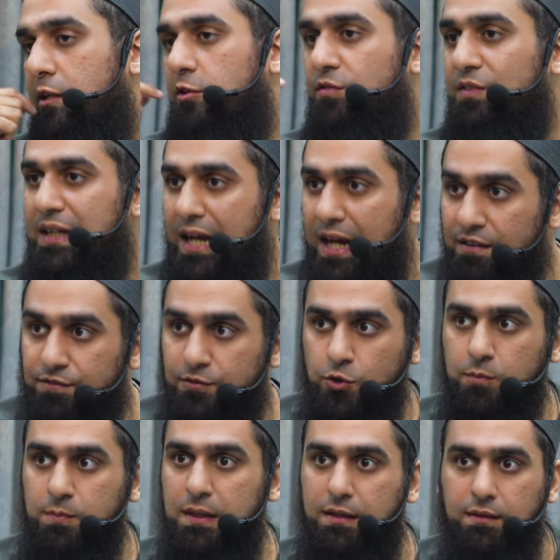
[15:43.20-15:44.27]
So we have
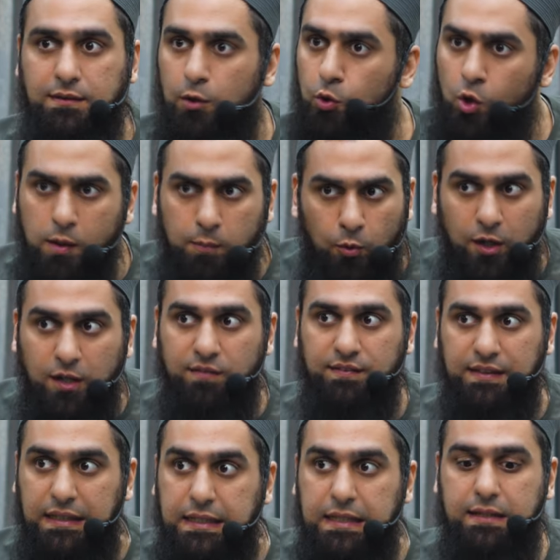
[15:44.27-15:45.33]
to be, the whole point of
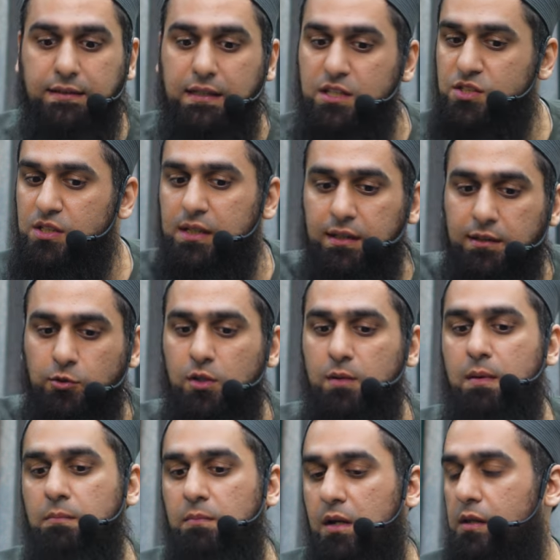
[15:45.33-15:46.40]
zikr essentially is to
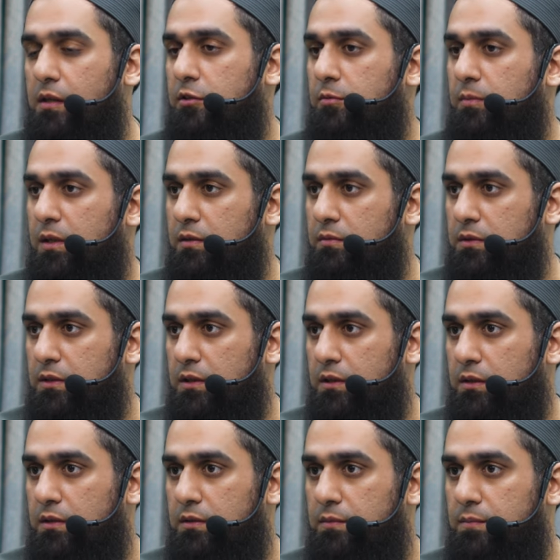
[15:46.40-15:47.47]
remember Allah subhanahu wa
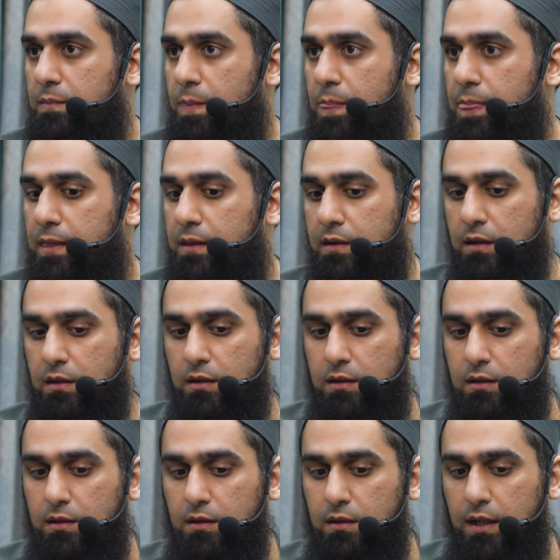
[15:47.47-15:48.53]
ta'ala, right?
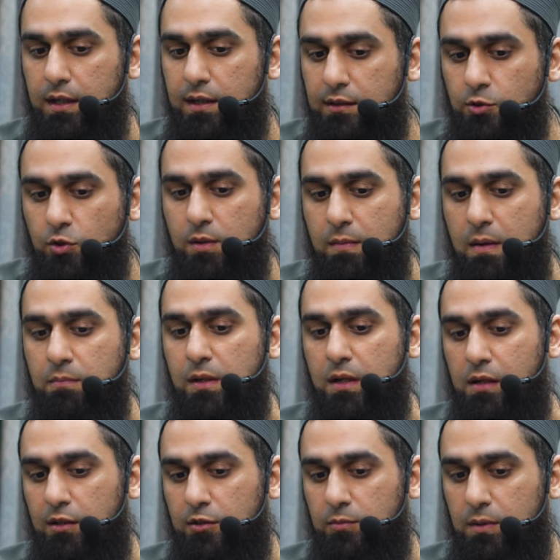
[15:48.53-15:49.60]
It is to remember
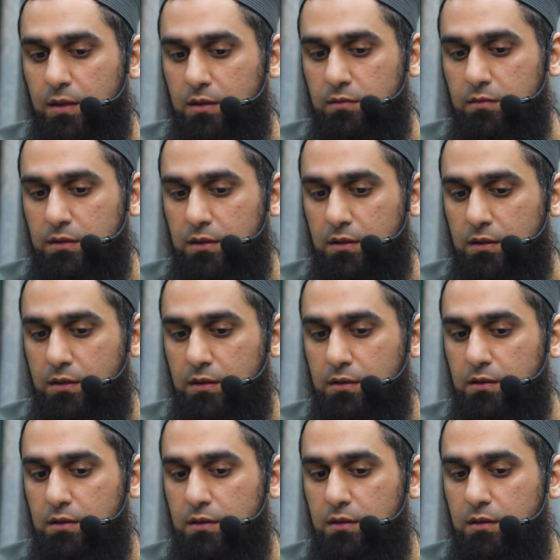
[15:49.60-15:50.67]
Allah subhanahu wa ta'ala.
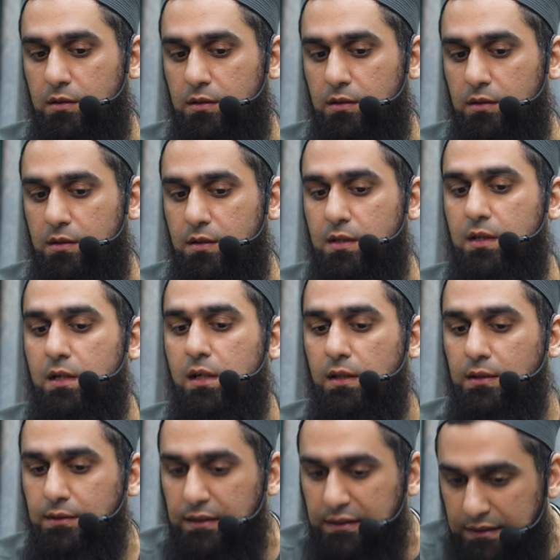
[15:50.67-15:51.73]

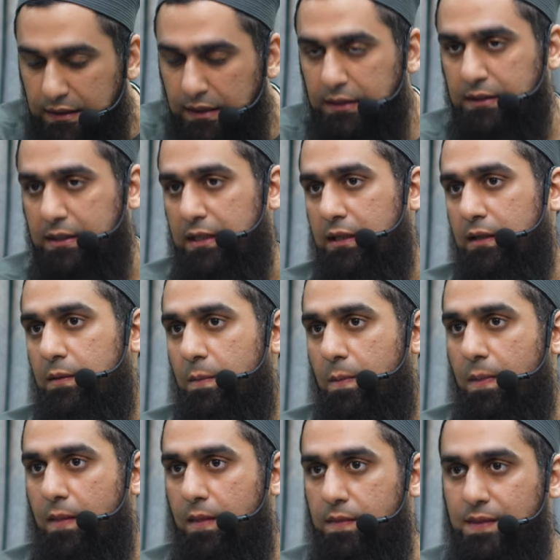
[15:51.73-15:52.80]
The third thing
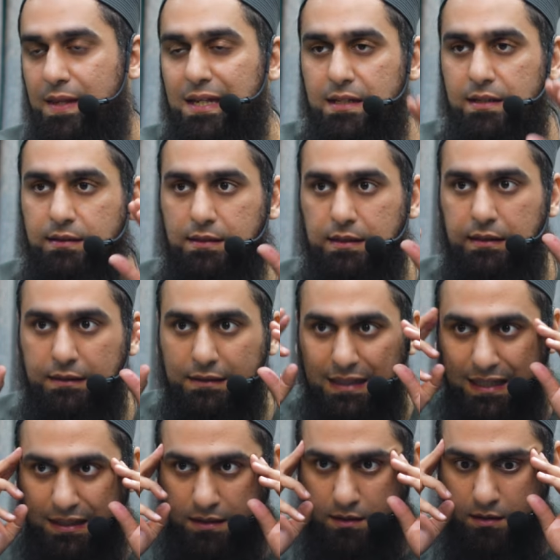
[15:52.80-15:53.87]
then is this,
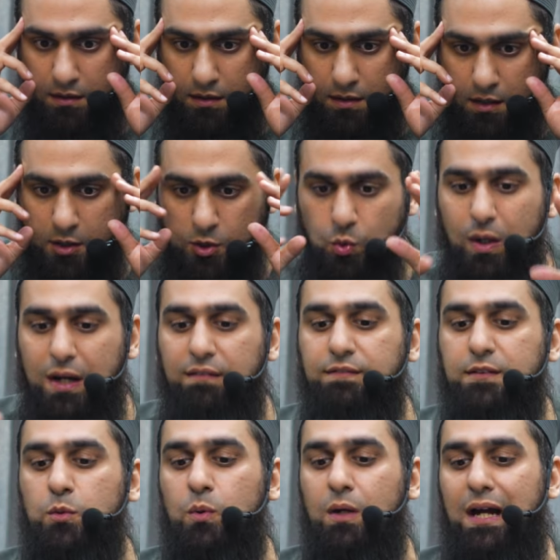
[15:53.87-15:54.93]
that you have
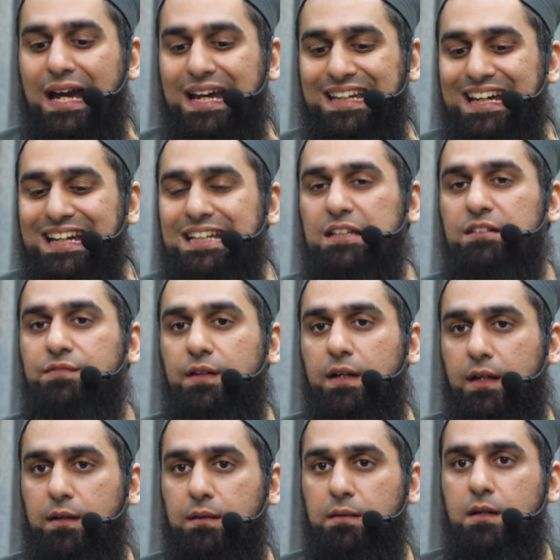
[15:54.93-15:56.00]
to identify
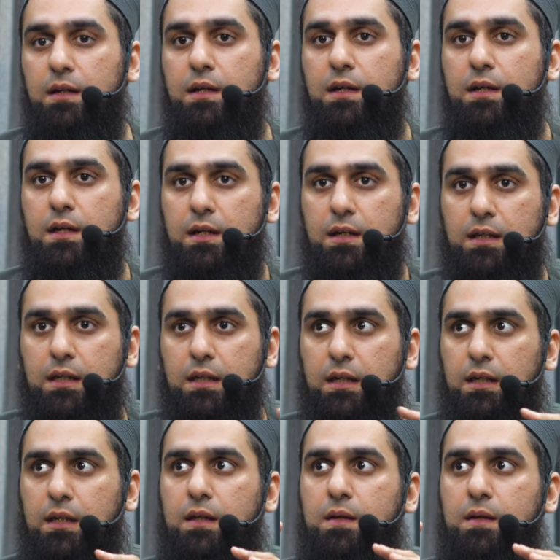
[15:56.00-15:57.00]
ke